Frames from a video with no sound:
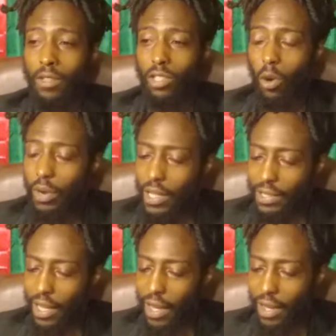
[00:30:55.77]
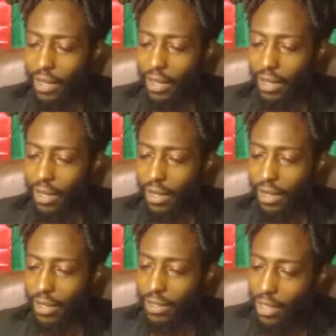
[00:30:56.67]
So when he say,
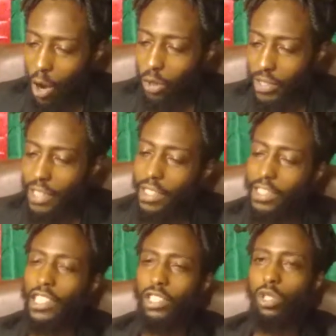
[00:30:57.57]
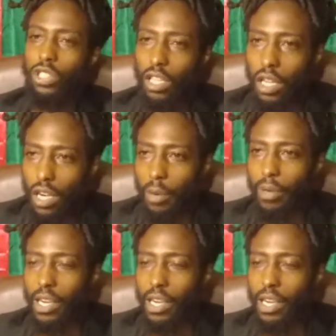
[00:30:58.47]
that's the teacher you should love.